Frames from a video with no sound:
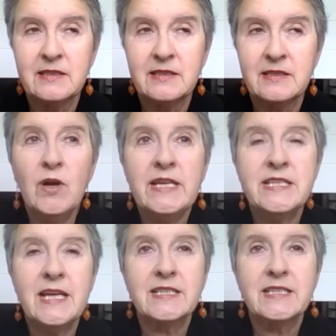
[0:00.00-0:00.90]
in
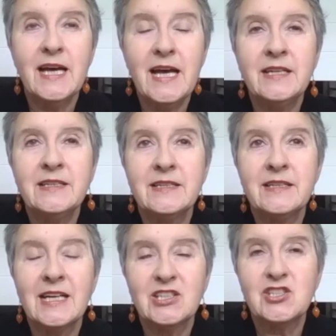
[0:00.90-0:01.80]
ways that can
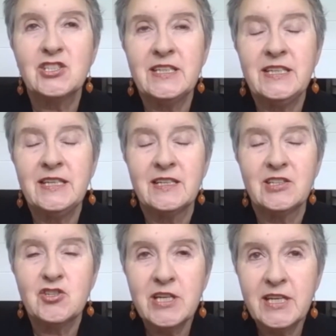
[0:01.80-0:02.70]
actually
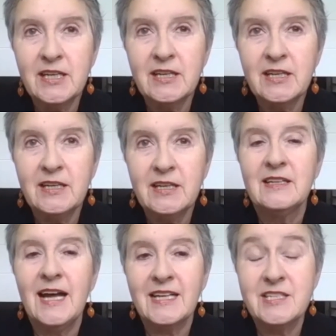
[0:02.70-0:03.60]
trigger,
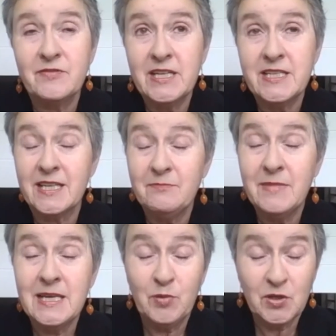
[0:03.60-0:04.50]
activate, and
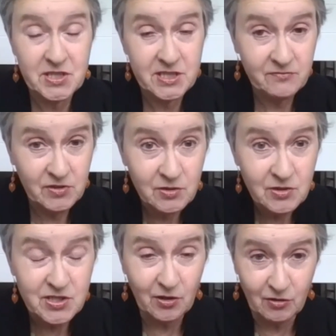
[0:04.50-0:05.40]
make positive
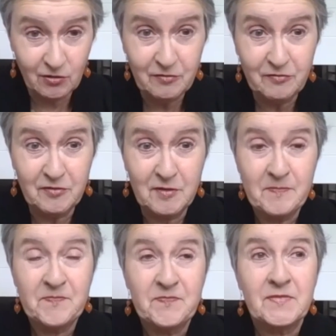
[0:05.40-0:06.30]
use of
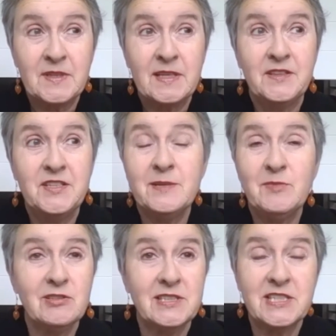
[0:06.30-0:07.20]
the
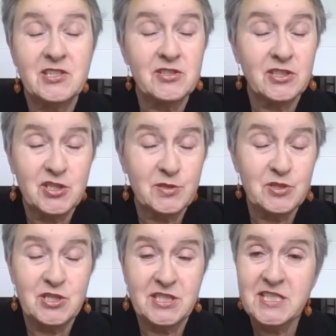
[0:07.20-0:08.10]
democratic structures
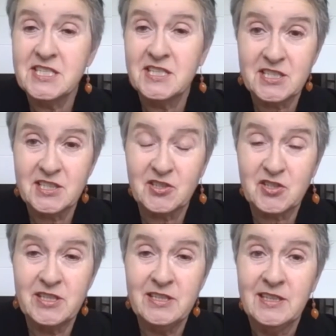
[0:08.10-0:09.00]
which exist in this
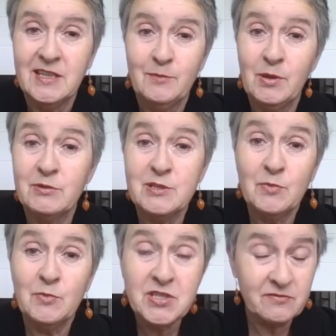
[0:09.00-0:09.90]
country, but which
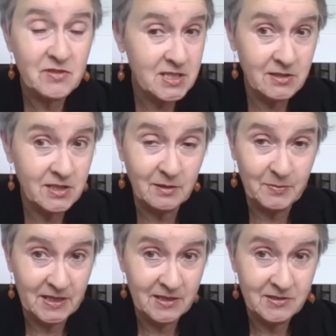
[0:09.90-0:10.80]
most of us don't know
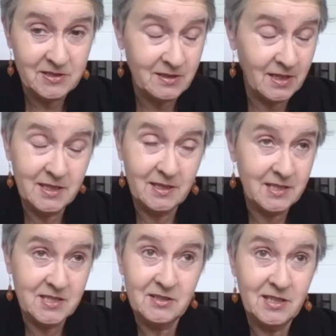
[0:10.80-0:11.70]
about. I
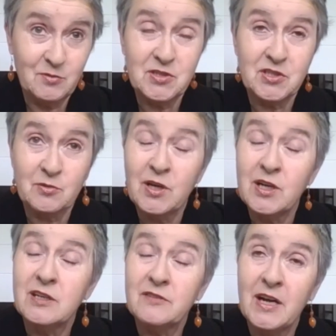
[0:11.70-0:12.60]
certainly was not
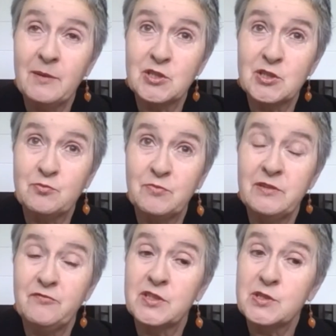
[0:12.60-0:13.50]
aware of how much
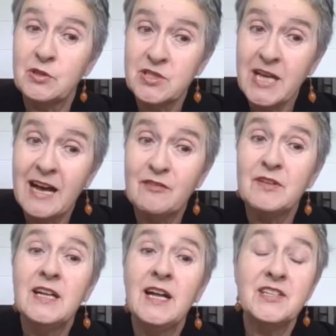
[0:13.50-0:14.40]
influence we could
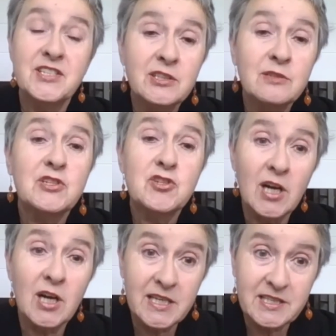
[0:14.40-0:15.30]
have until we
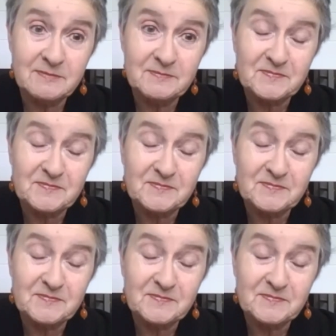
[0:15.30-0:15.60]
tried.